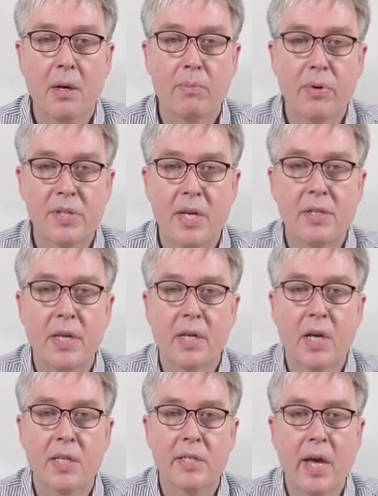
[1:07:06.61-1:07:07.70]
presenting
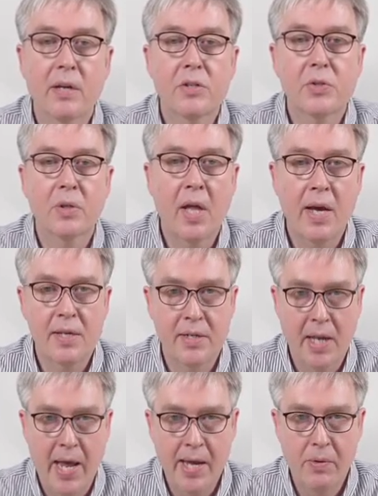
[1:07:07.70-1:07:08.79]
contextualized
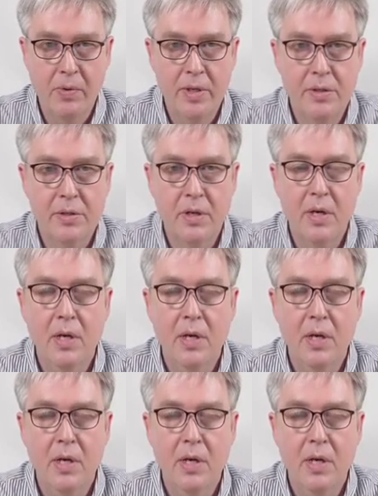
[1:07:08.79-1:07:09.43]
language,